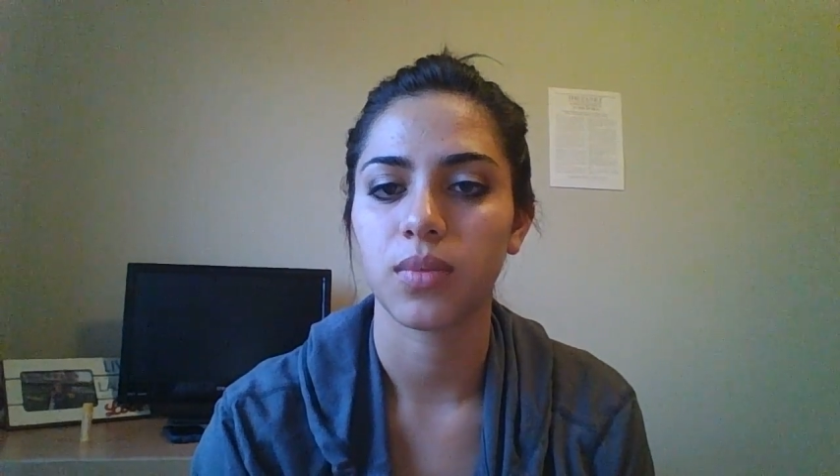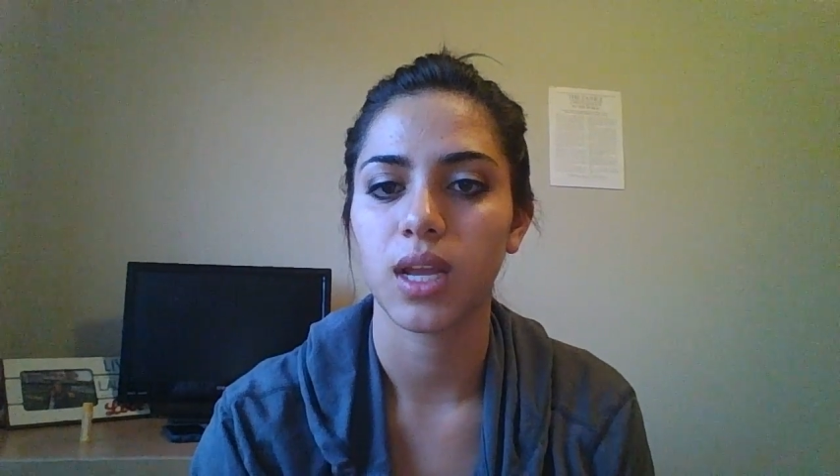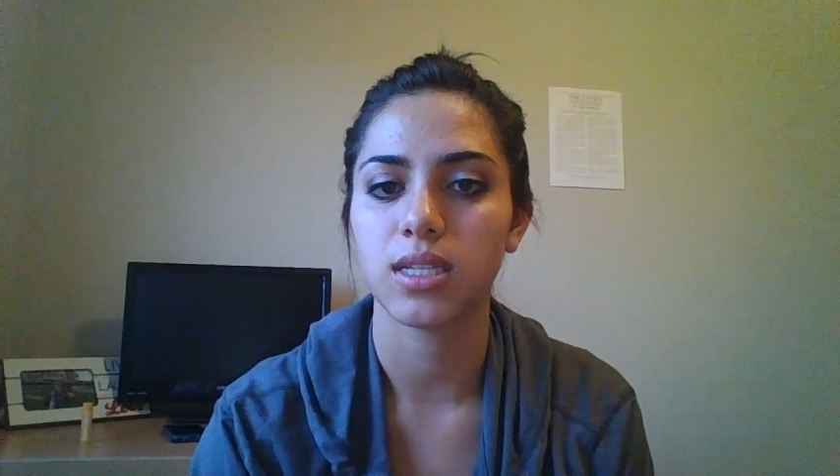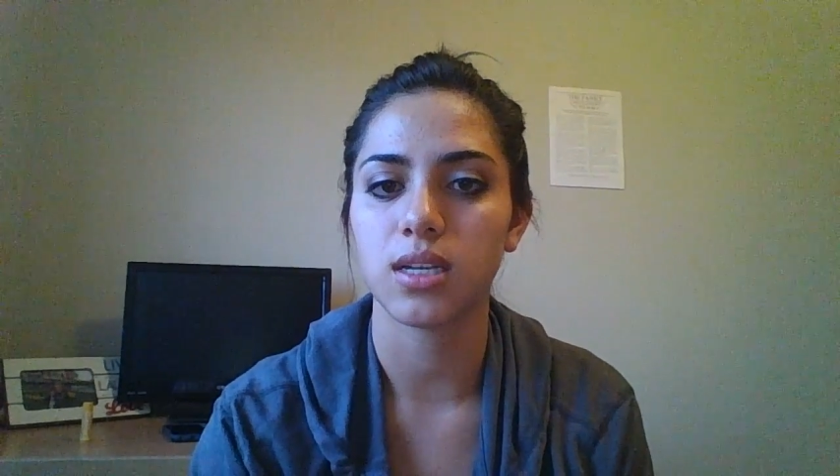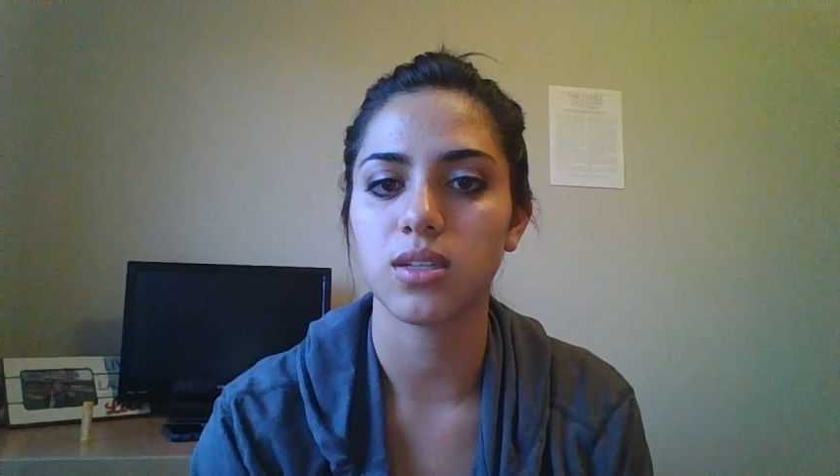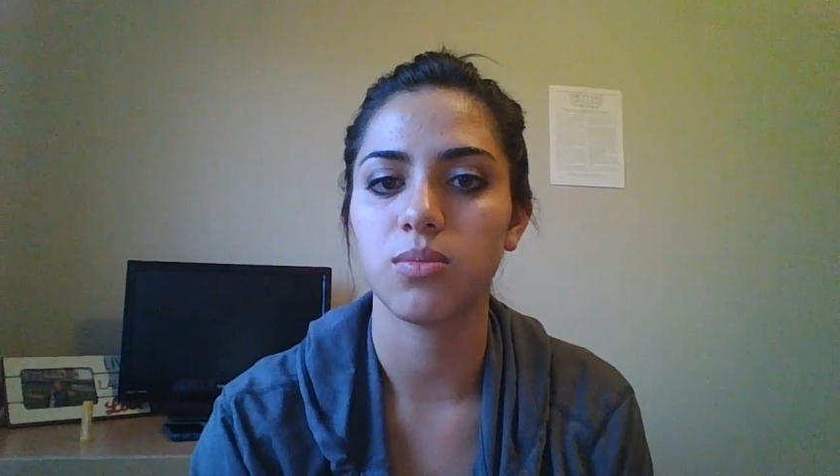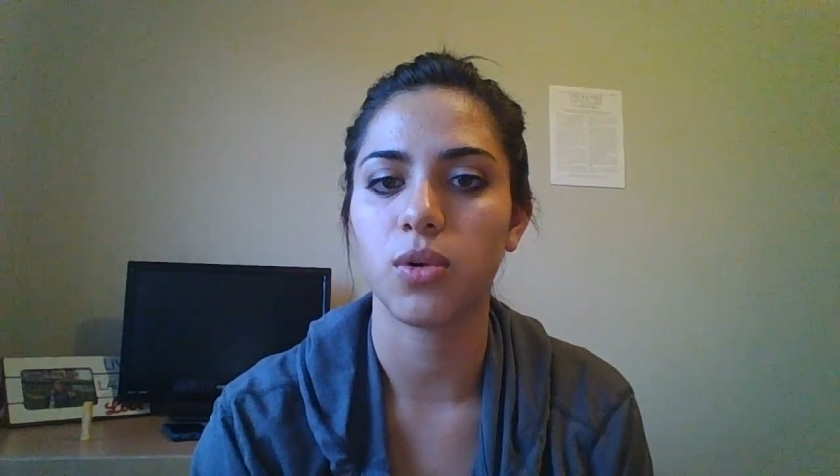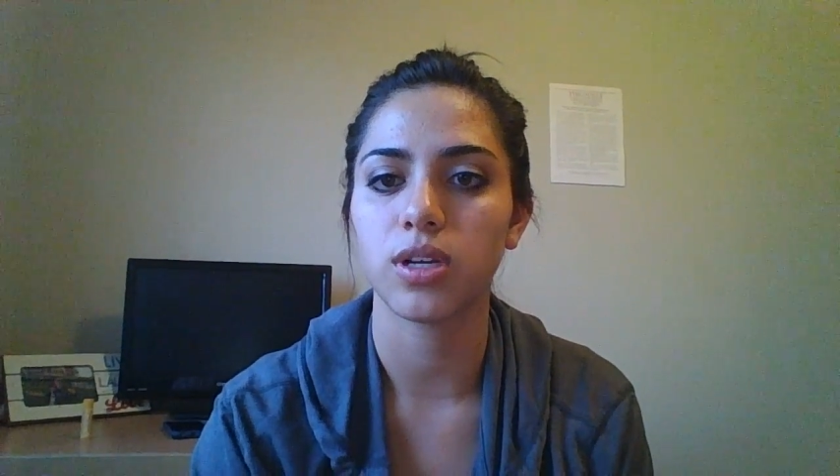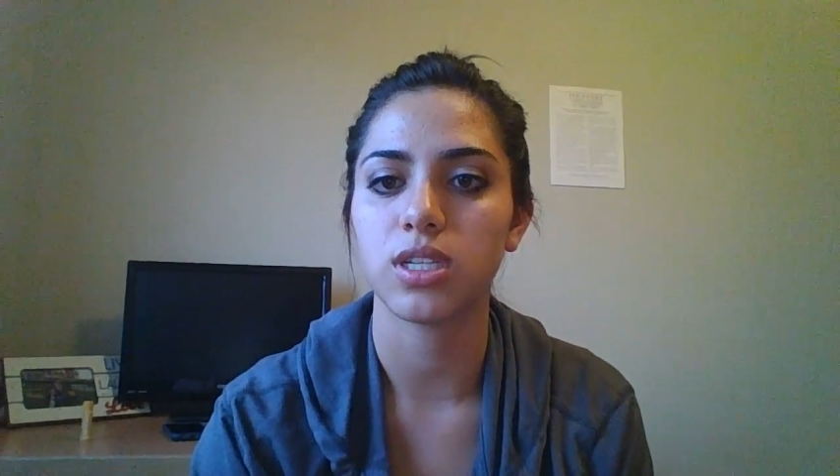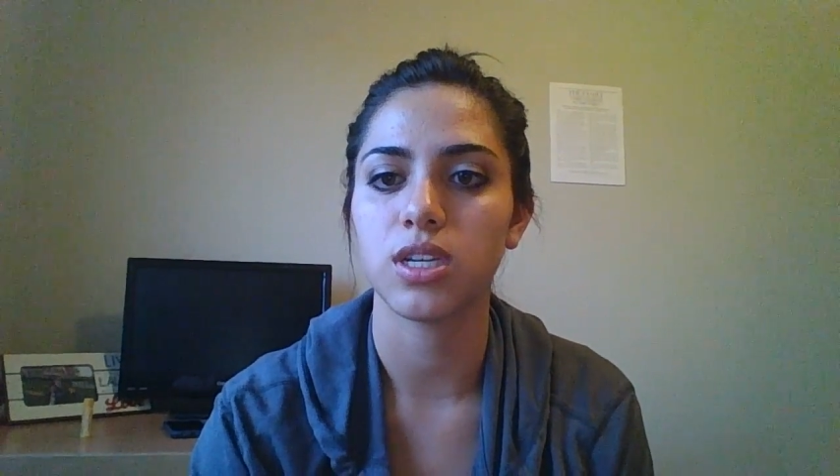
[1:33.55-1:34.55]
It's also
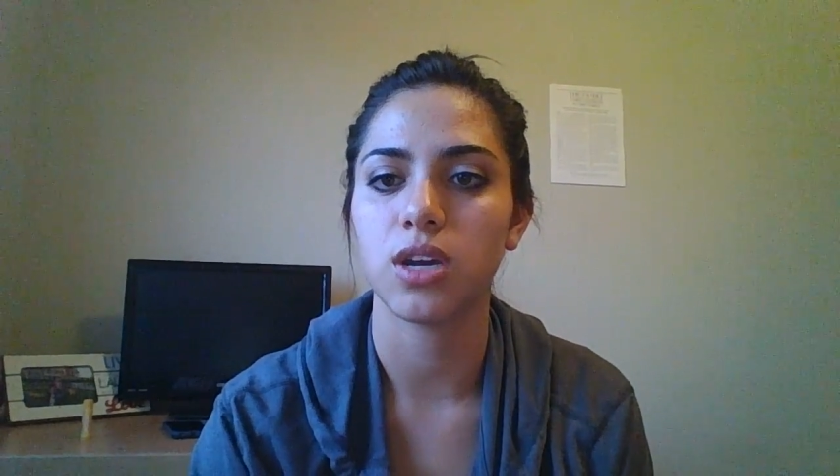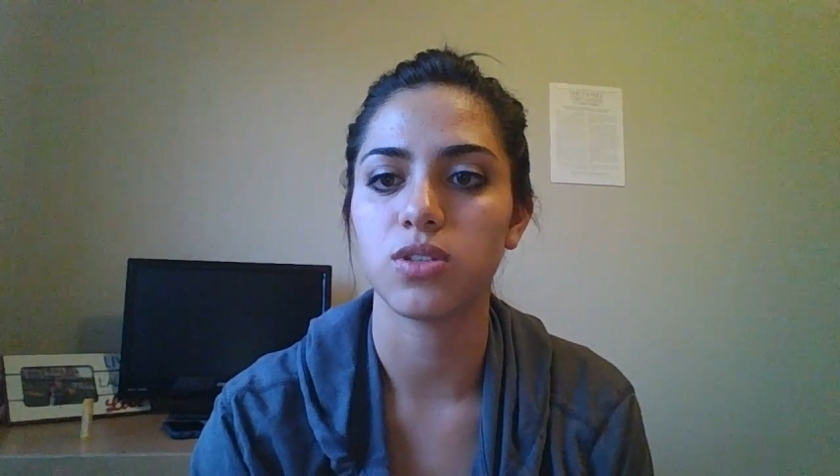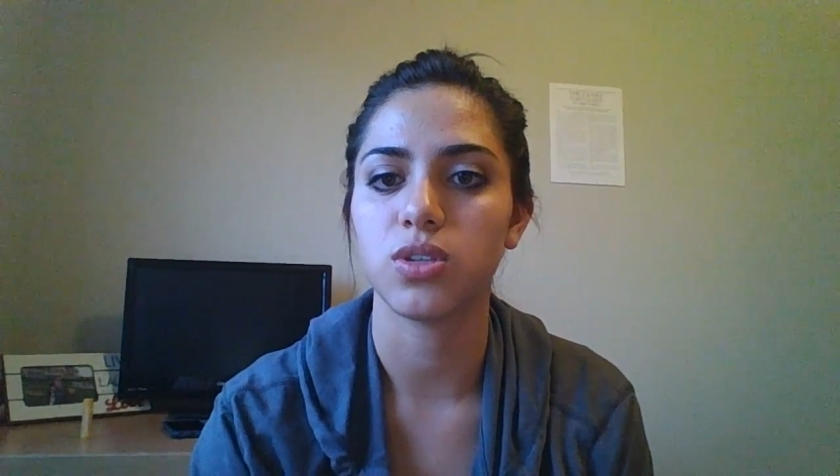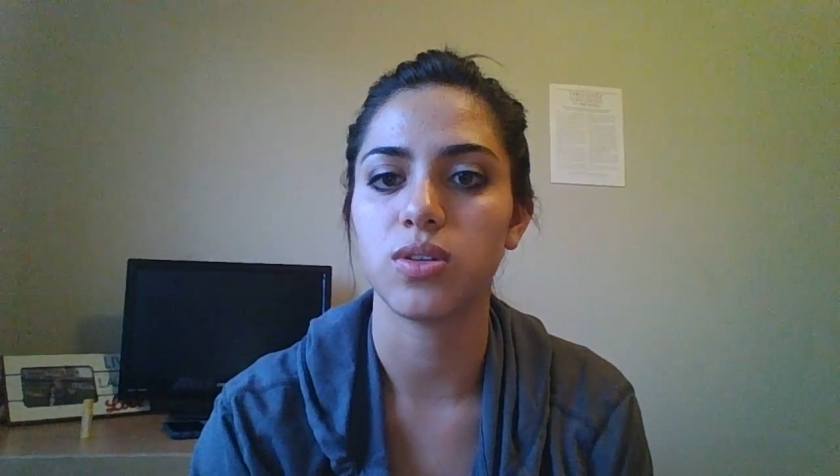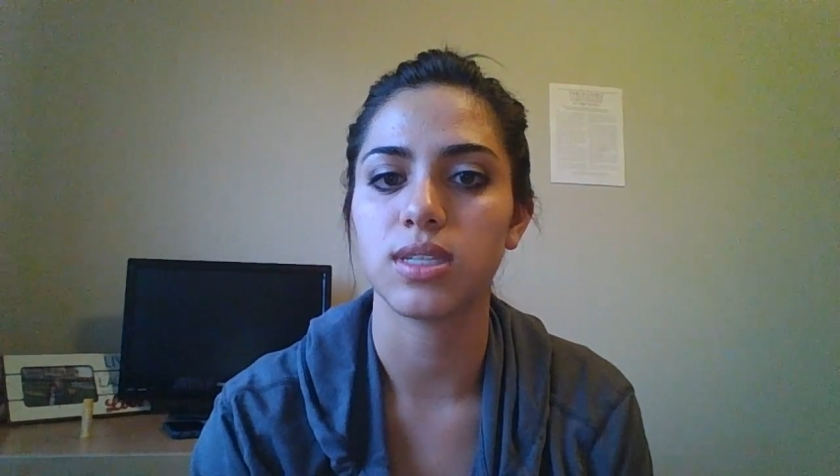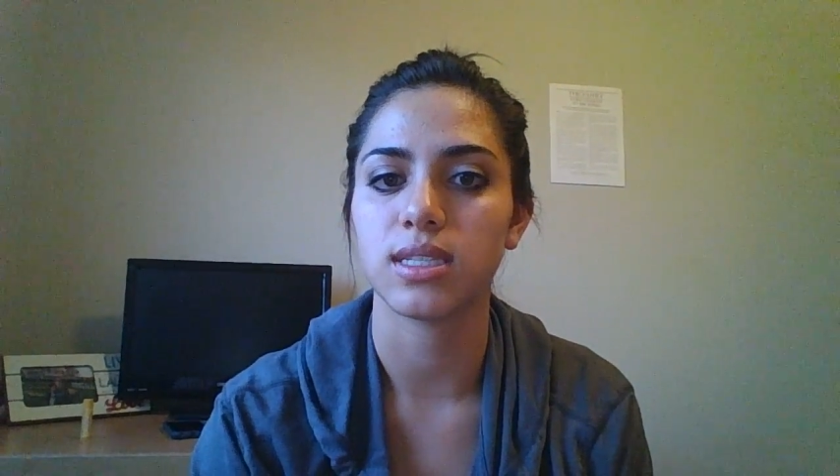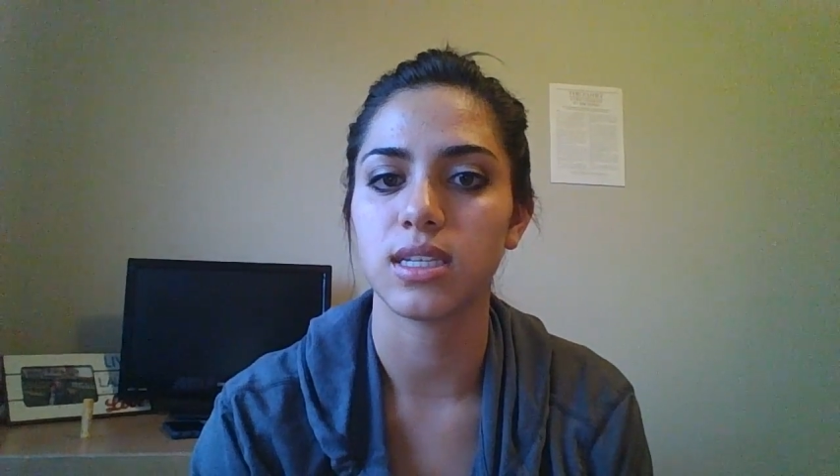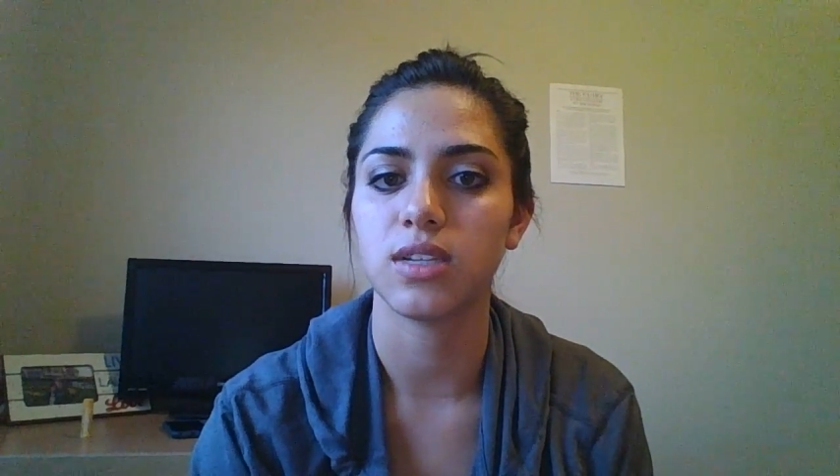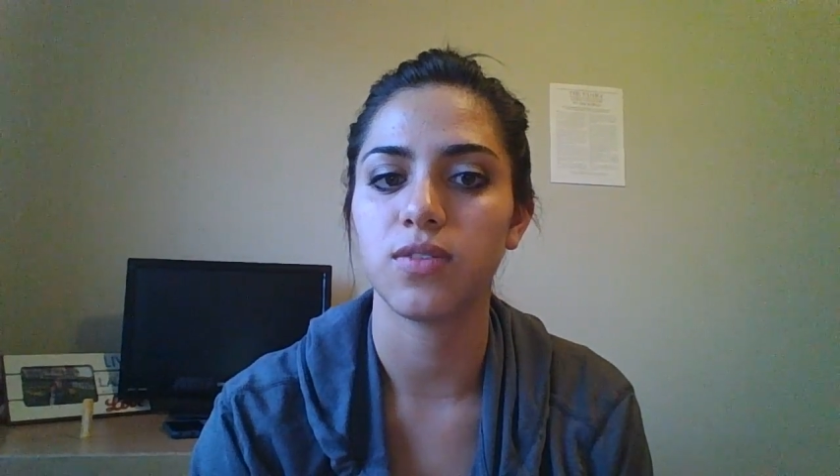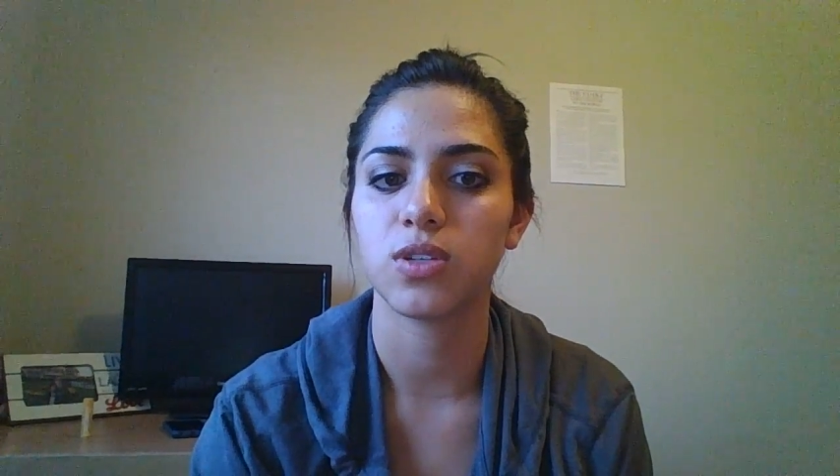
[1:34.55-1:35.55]
important to know students as
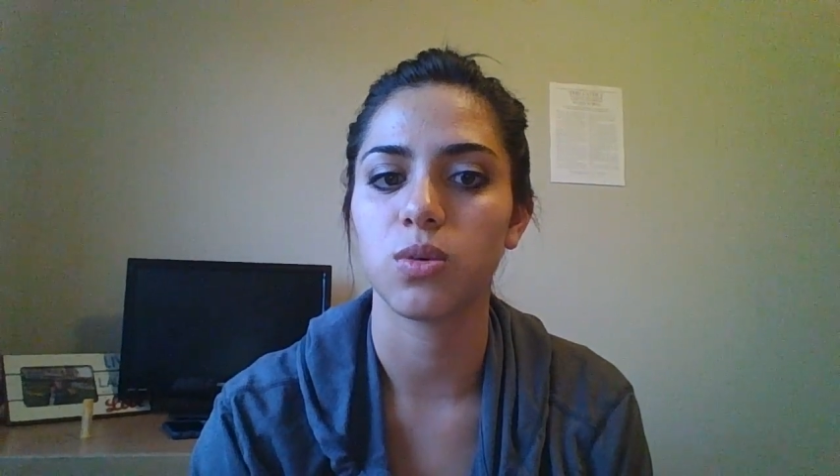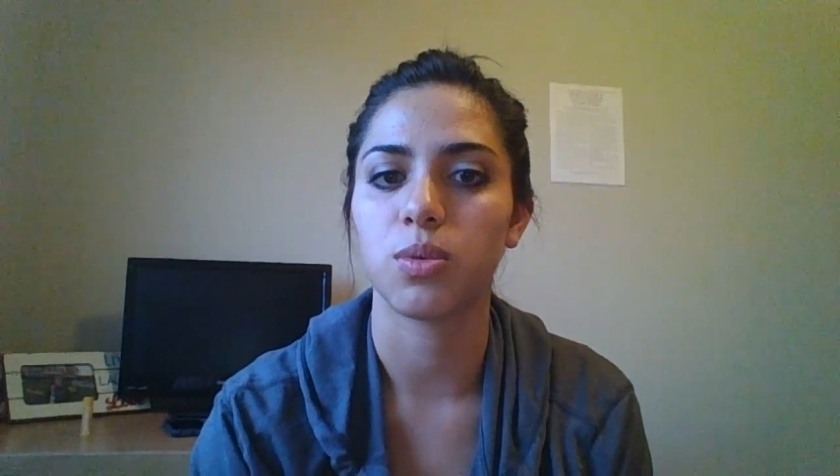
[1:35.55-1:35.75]
individual